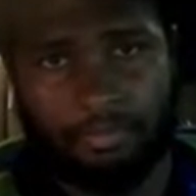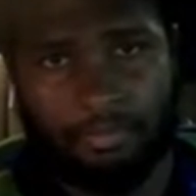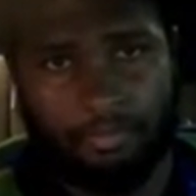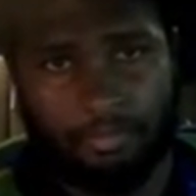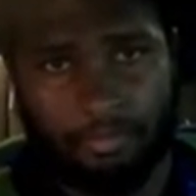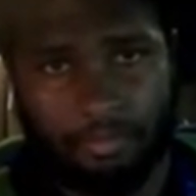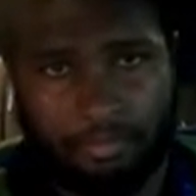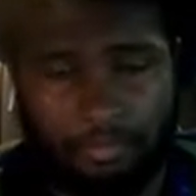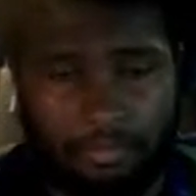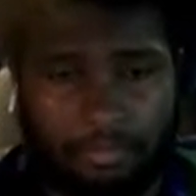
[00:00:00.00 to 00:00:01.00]

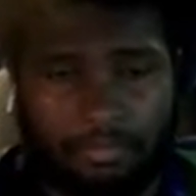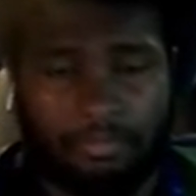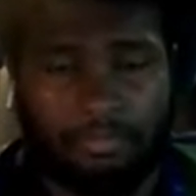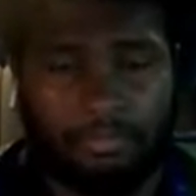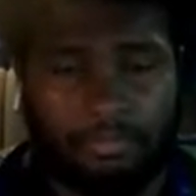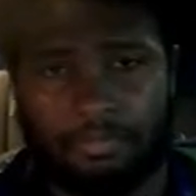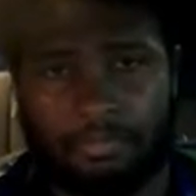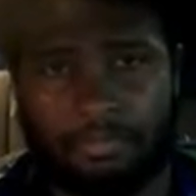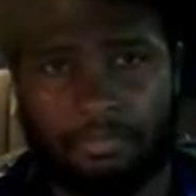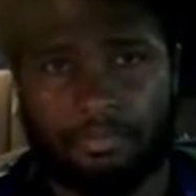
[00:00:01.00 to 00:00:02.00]

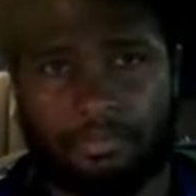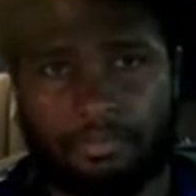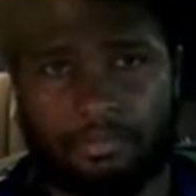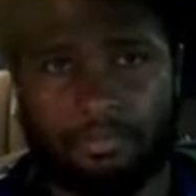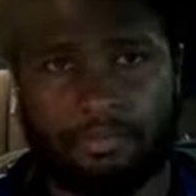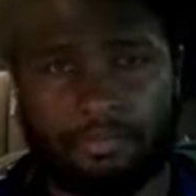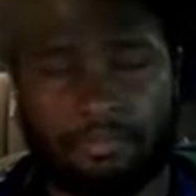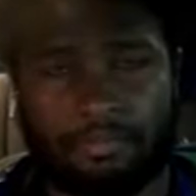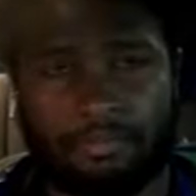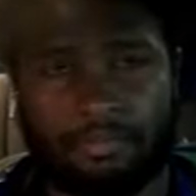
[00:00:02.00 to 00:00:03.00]

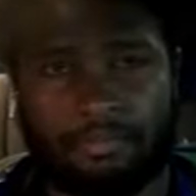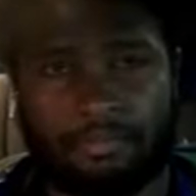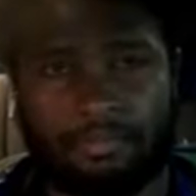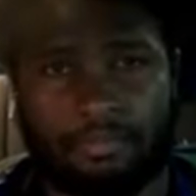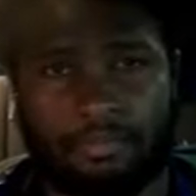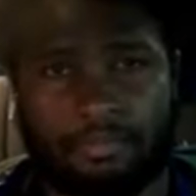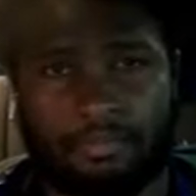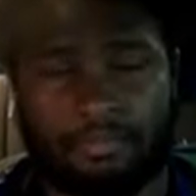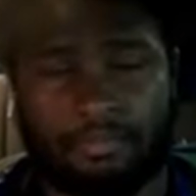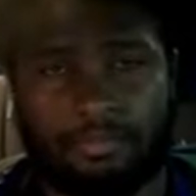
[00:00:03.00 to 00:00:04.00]

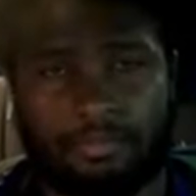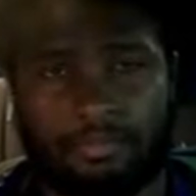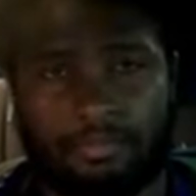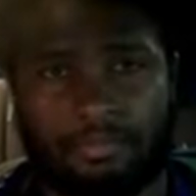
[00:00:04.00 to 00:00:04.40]
The person shown says nothing.